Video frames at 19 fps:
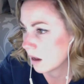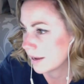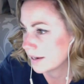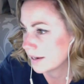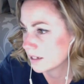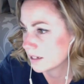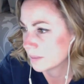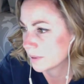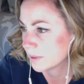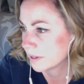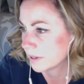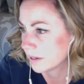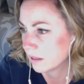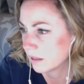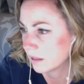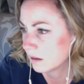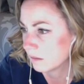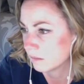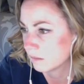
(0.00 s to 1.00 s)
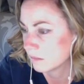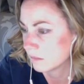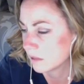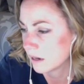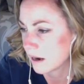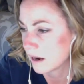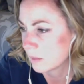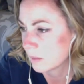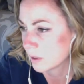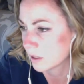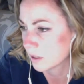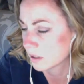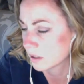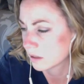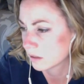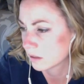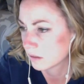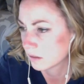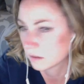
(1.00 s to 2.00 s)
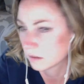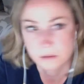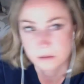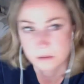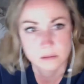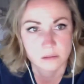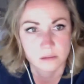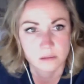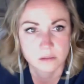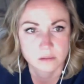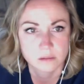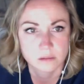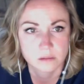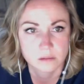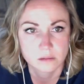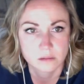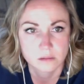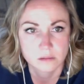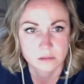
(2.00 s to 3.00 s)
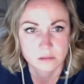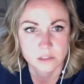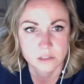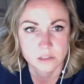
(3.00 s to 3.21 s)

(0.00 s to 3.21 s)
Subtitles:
just put in the numbers just